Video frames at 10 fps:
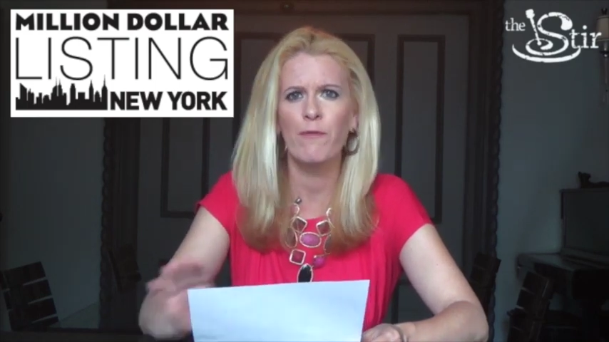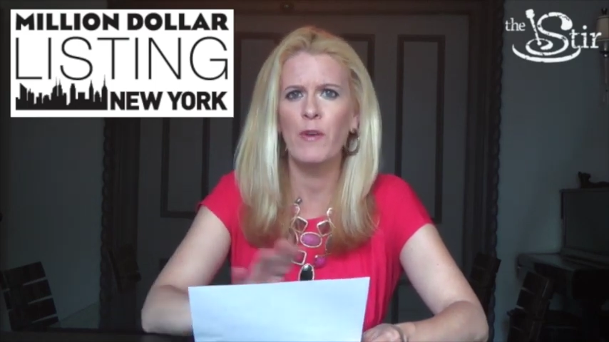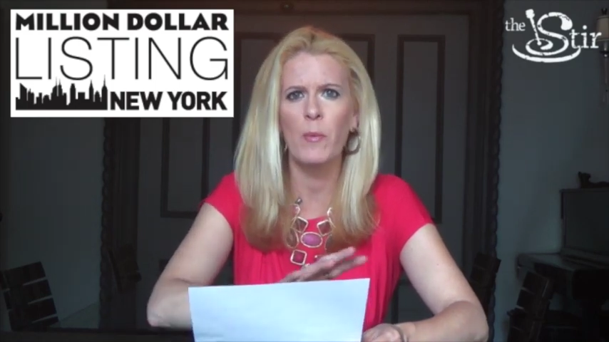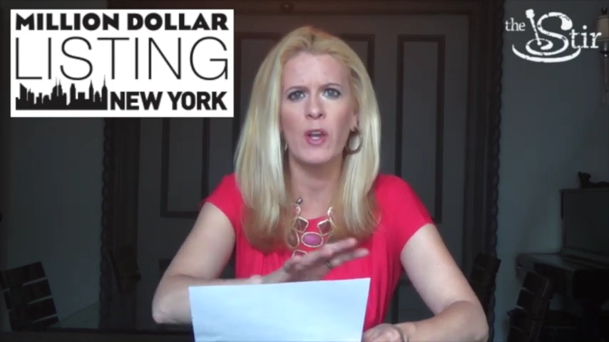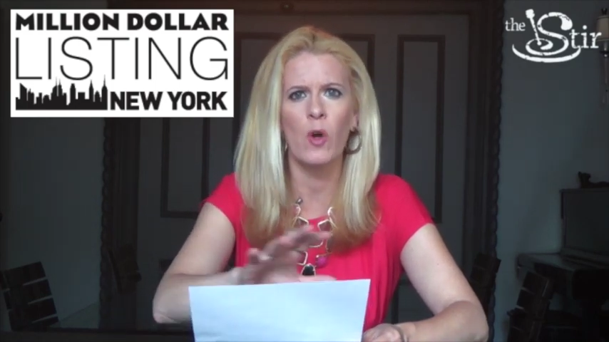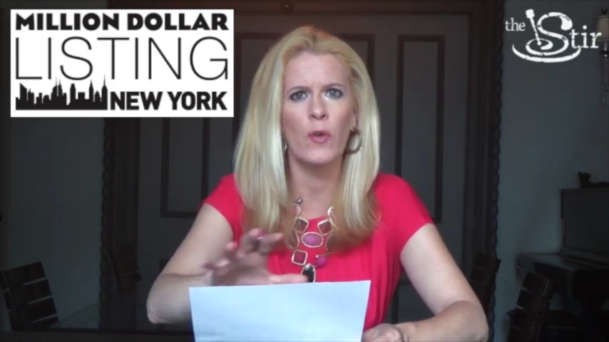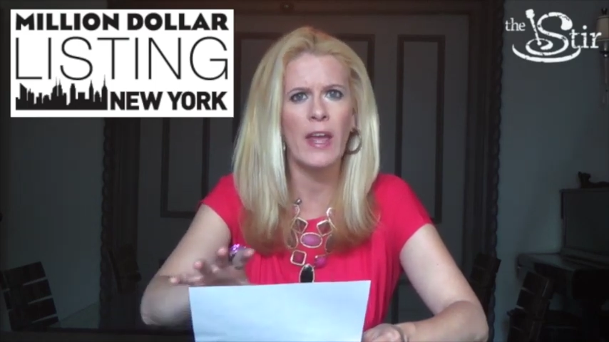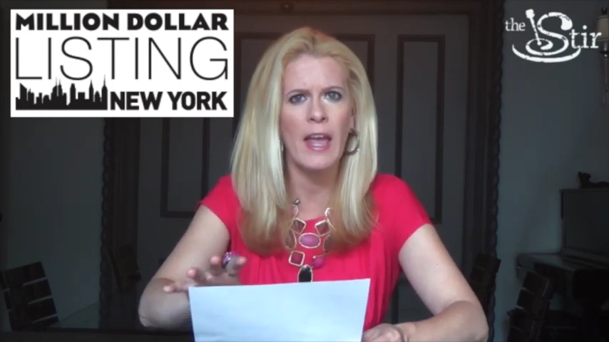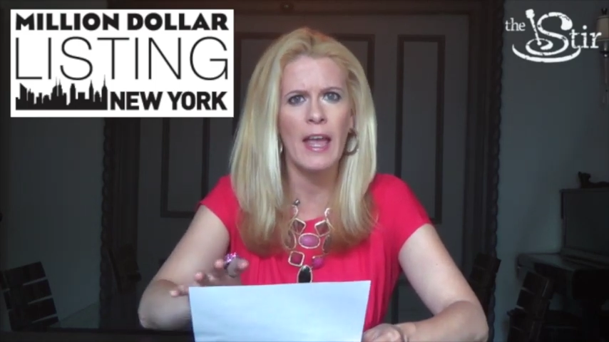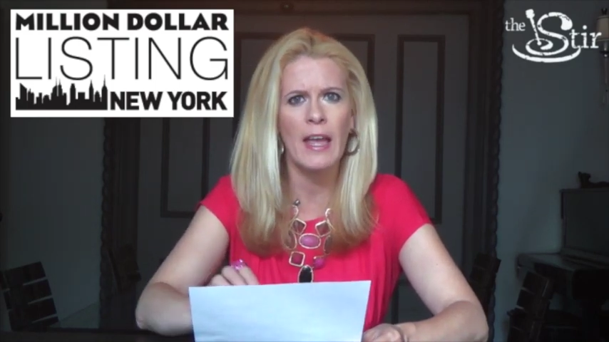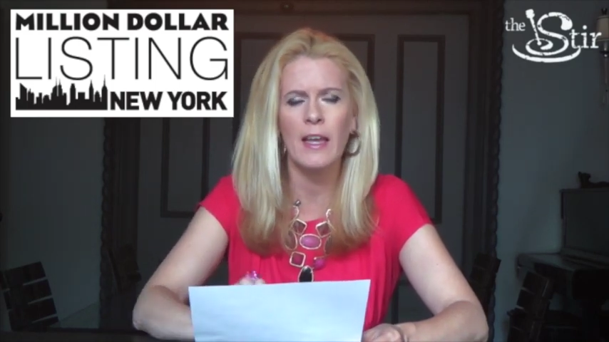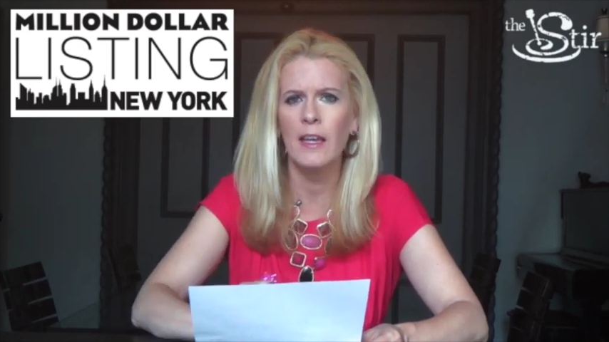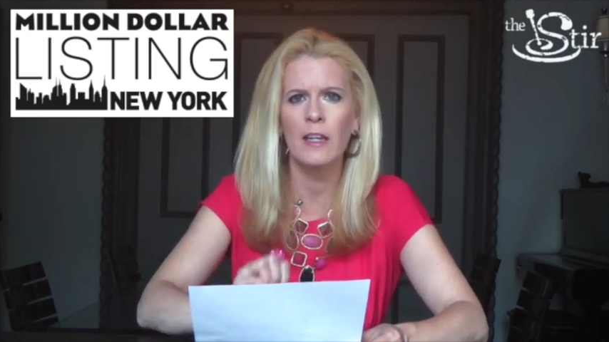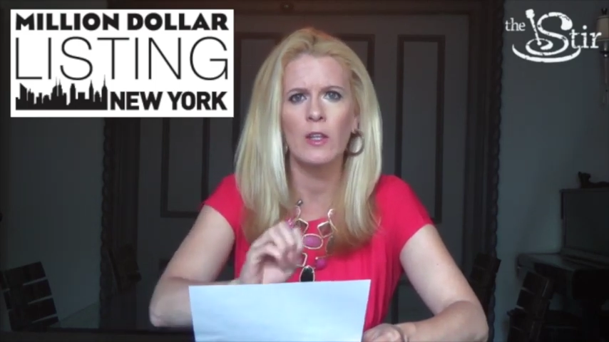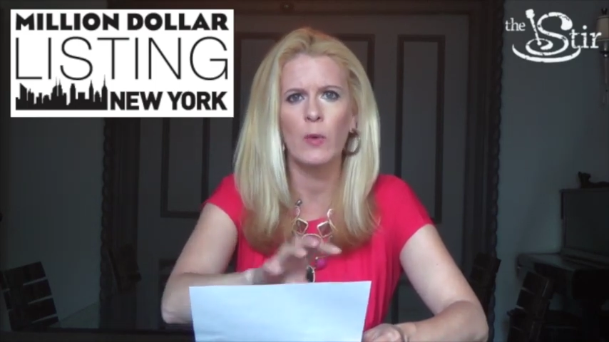filming all day
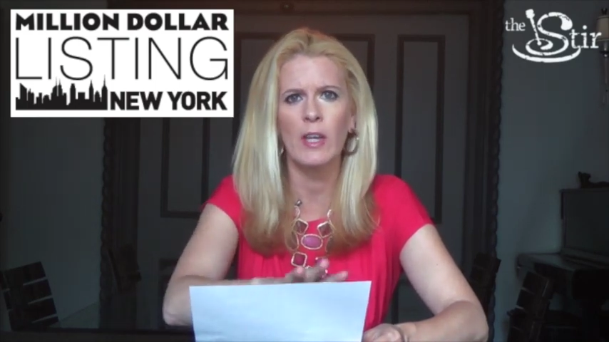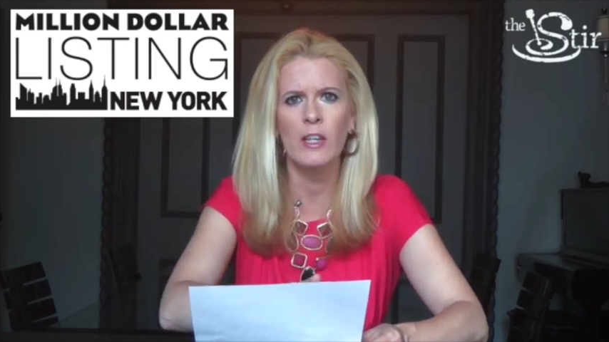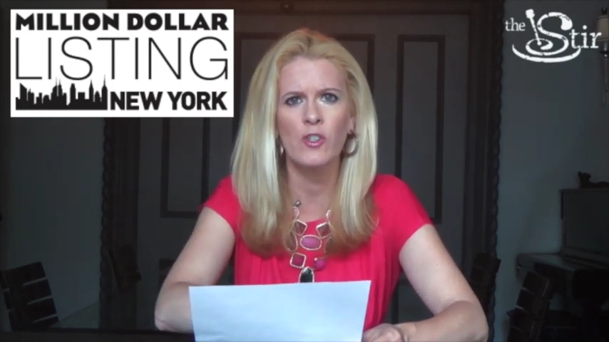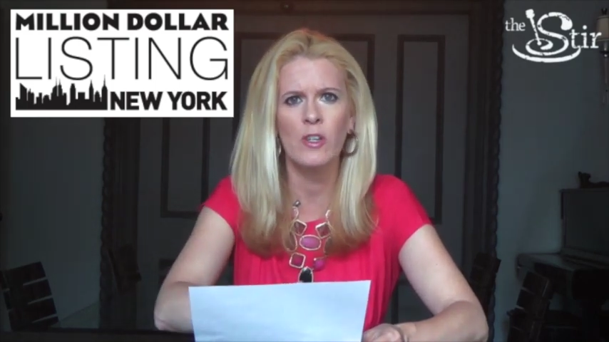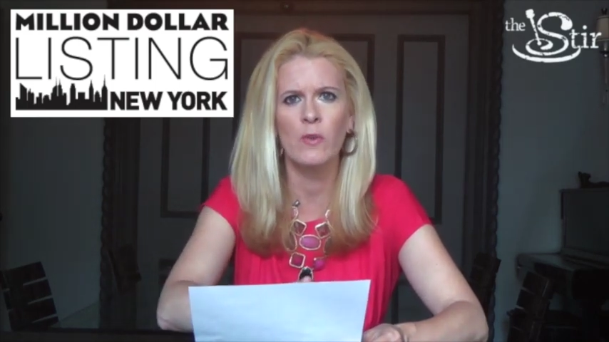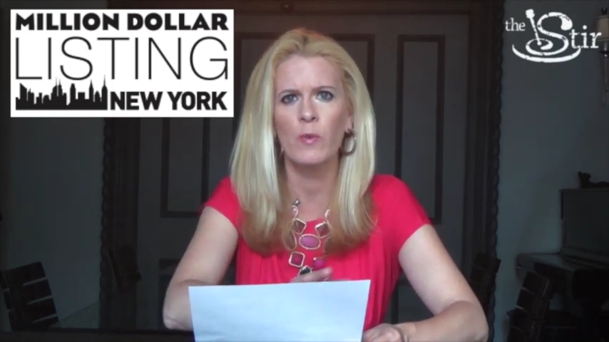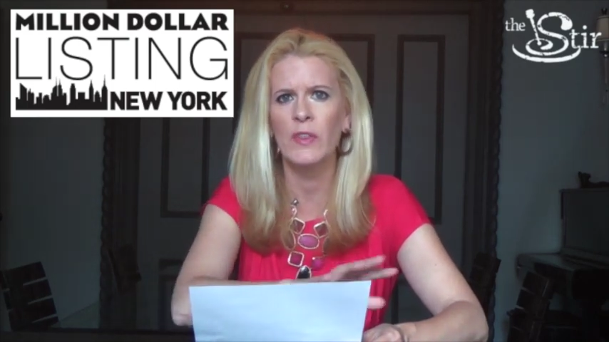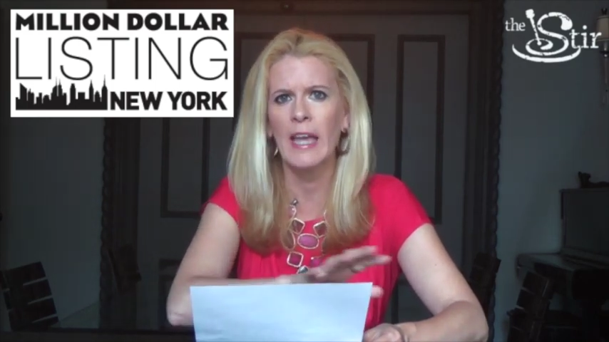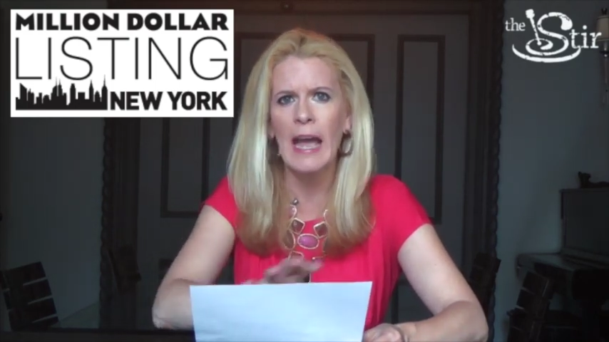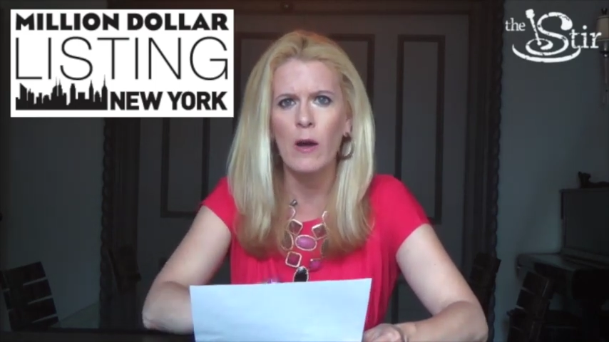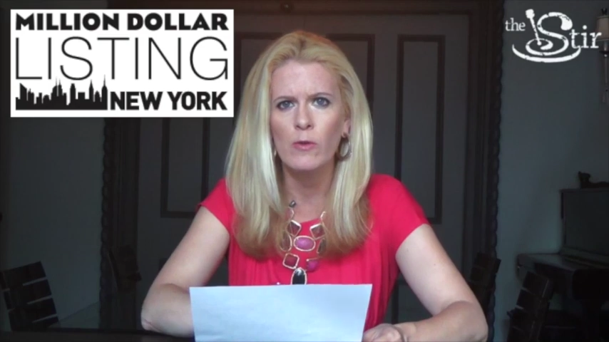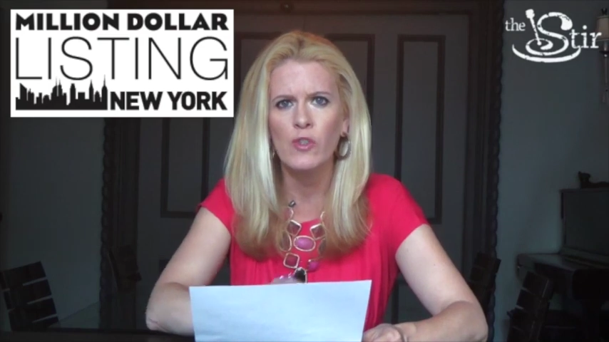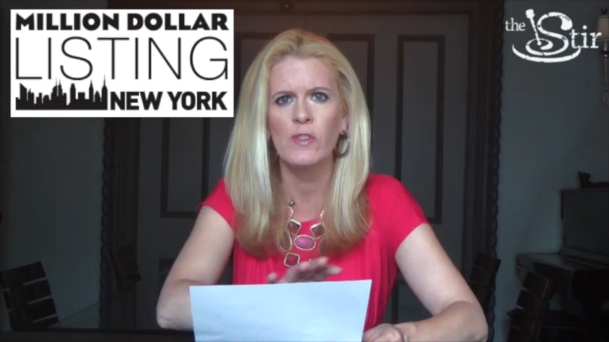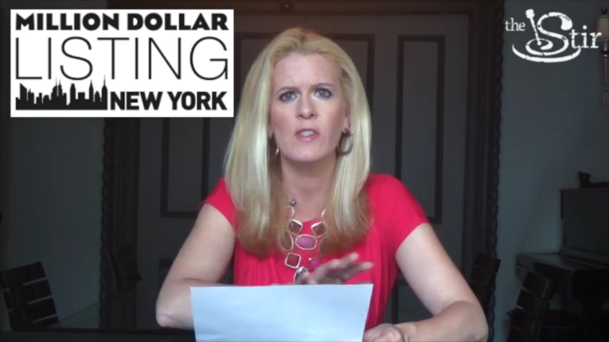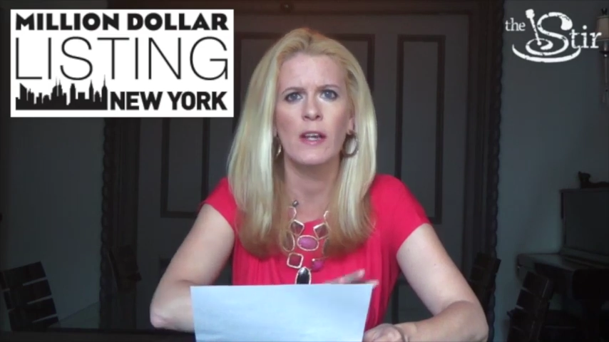in a location with the
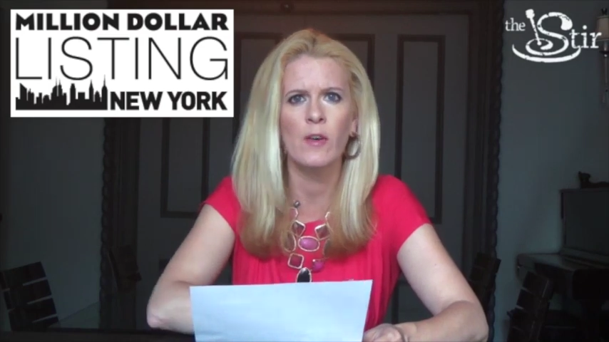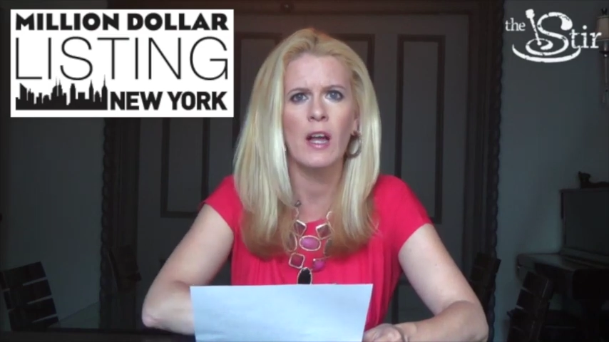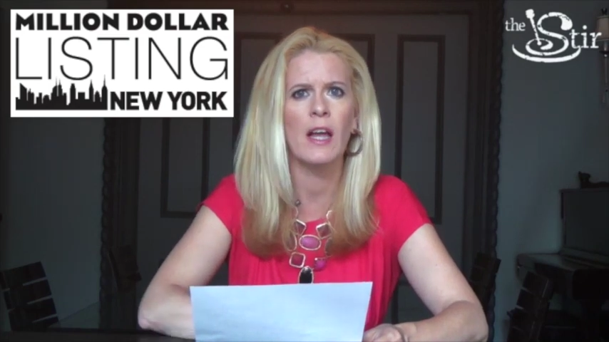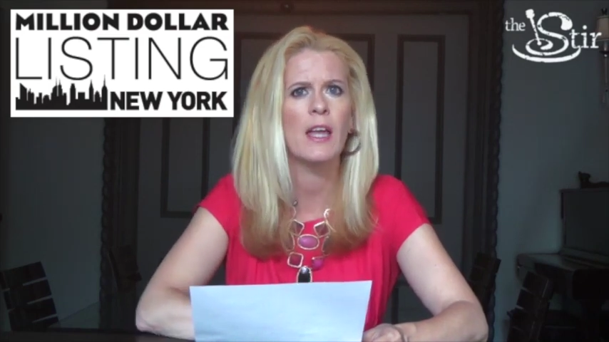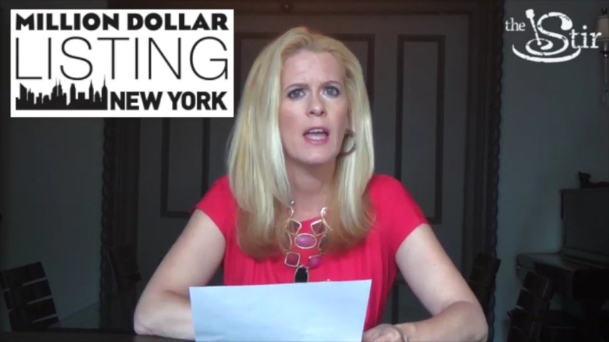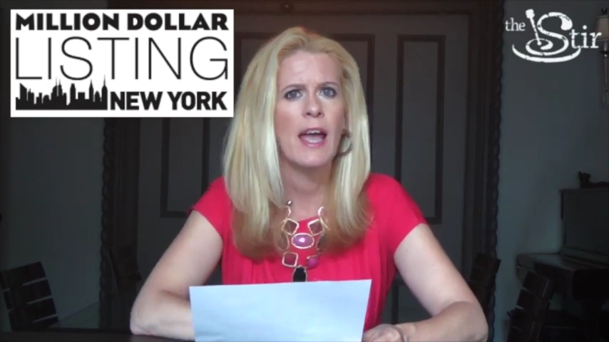couch, etc.,